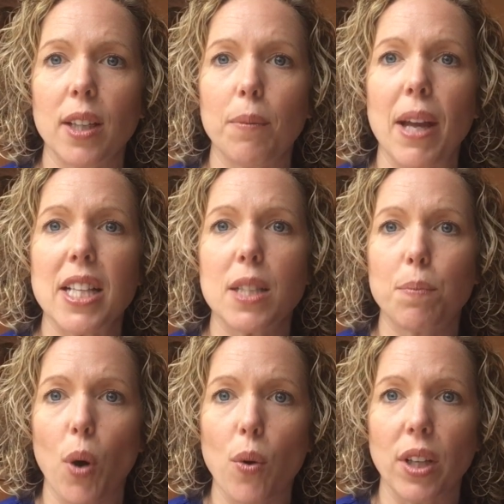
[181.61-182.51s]
them and
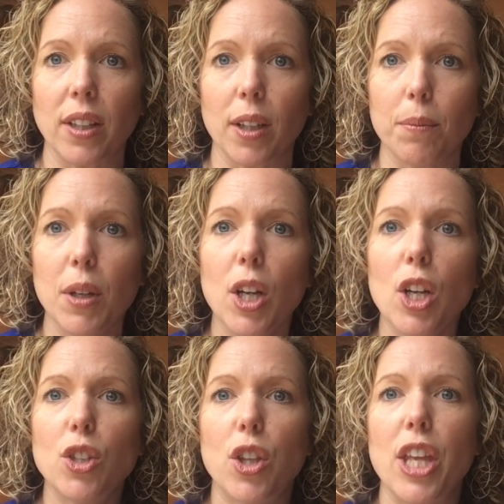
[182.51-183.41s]
sprouting them
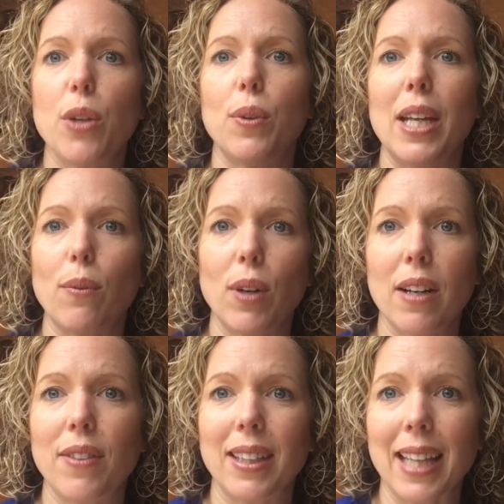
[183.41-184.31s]
so that you get
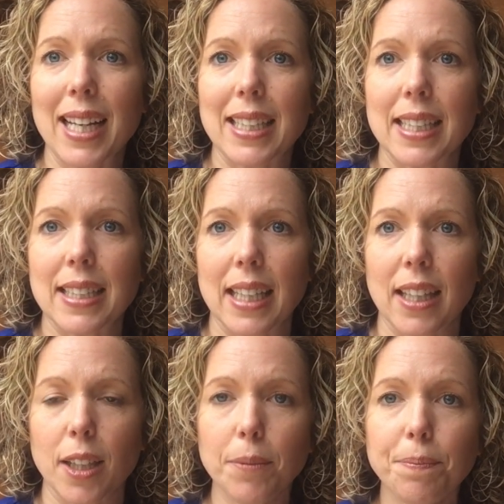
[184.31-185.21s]
rid of the lectins
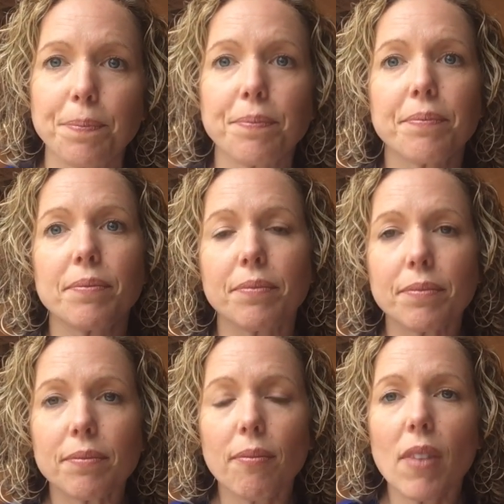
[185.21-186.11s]
in them.
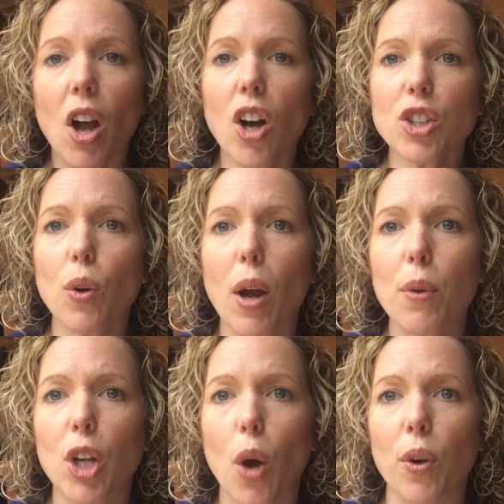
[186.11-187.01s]
Also, I
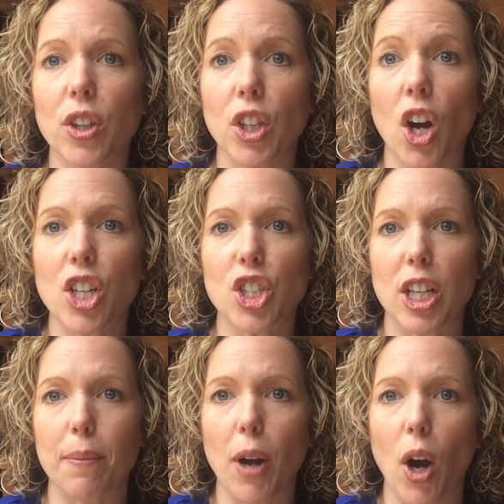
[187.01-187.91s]
would go with
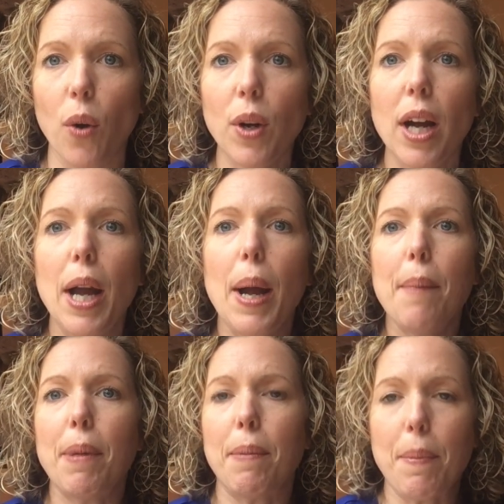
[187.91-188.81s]
non-GMO,
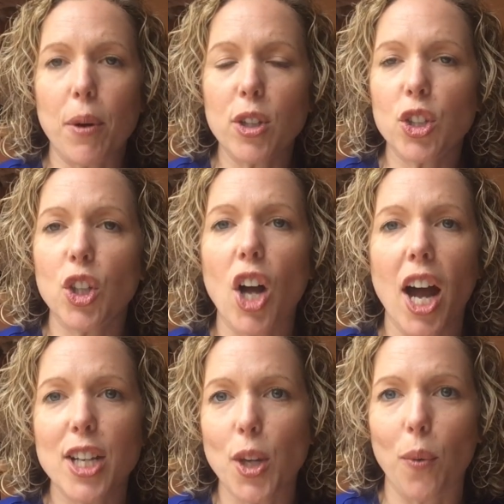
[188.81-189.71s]
but
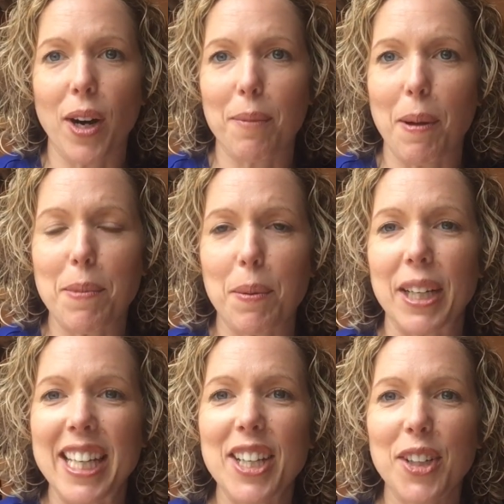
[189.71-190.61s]
I don't recommend
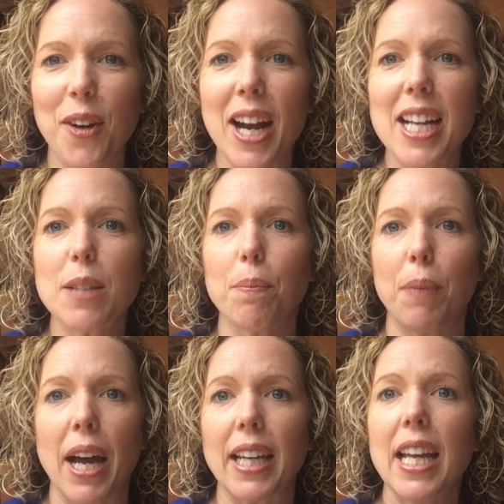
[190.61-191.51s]
people eating grains,
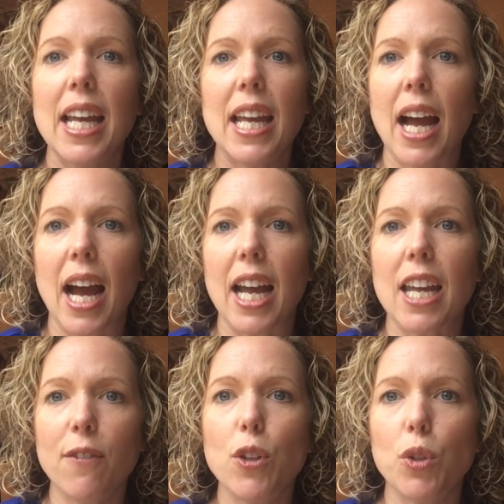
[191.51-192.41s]
but
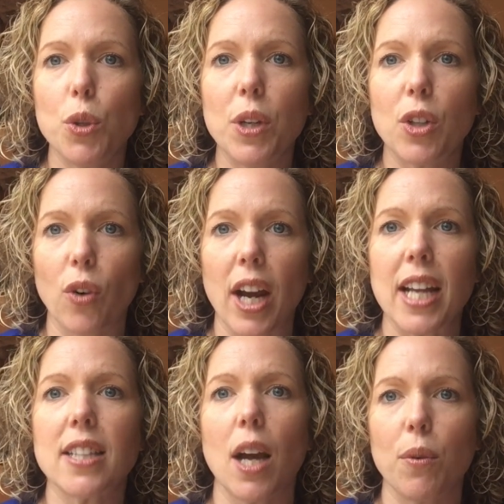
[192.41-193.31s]
if you do eat
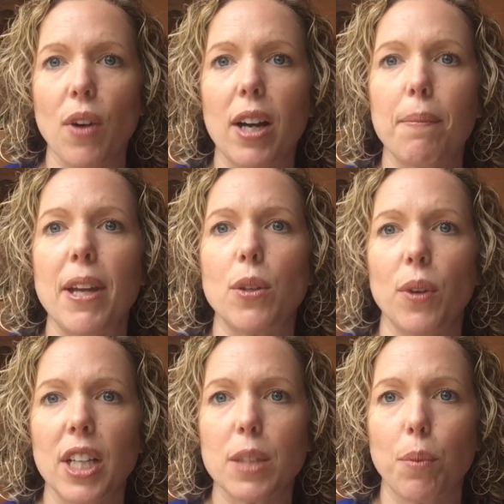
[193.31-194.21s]
grains, I would recommend
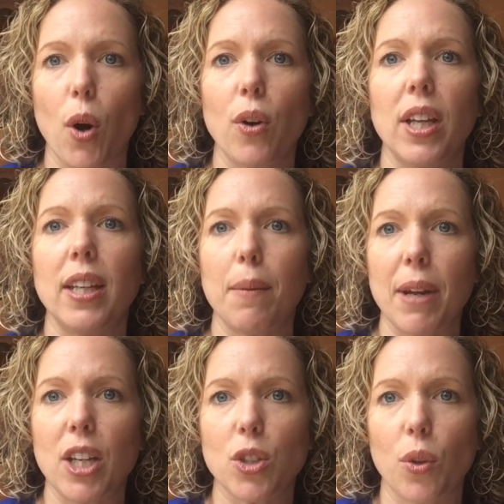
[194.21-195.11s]
doing it sprouted and
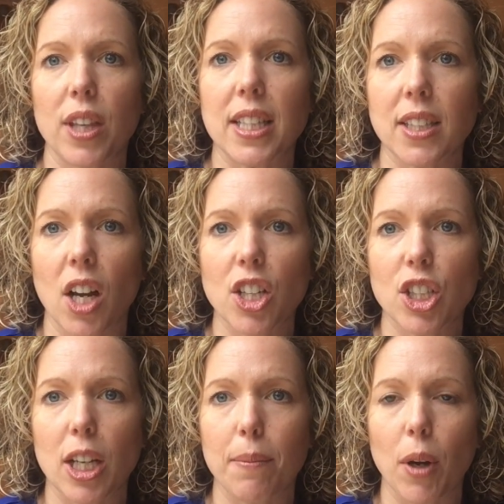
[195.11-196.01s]
making sure that it's
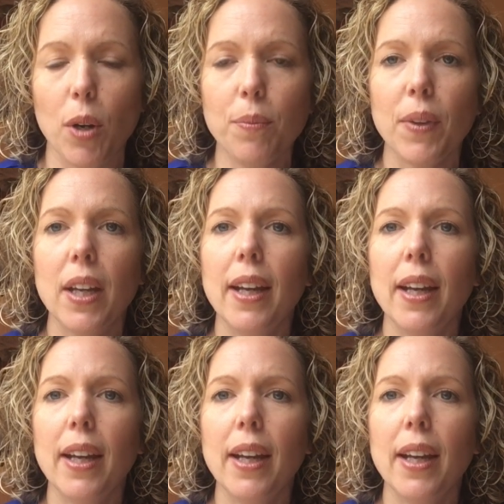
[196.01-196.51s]
non-GMO.